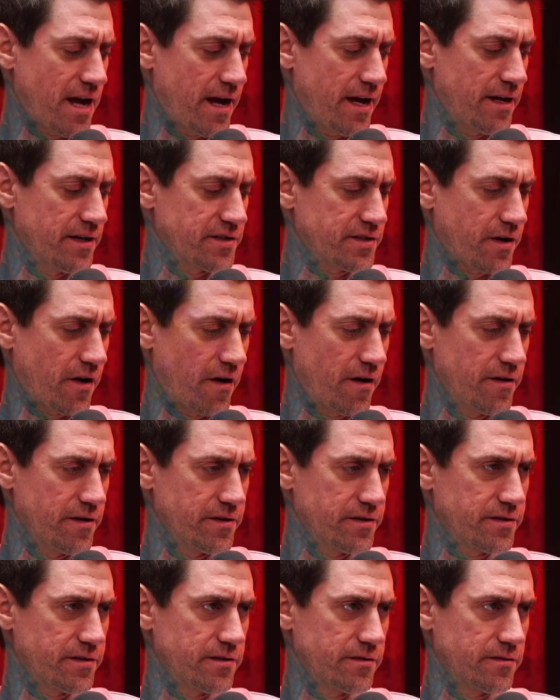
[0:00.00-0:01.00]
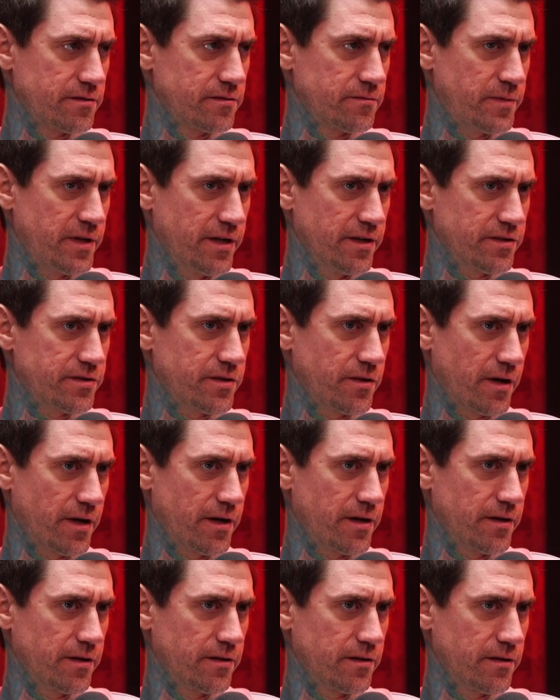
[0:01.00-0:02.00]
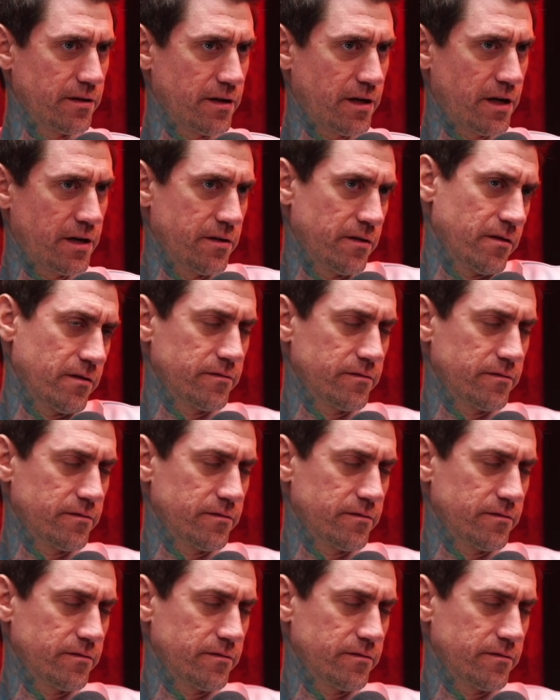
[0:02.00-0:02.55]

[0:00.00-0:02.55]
had a scar on his penis, so I had to.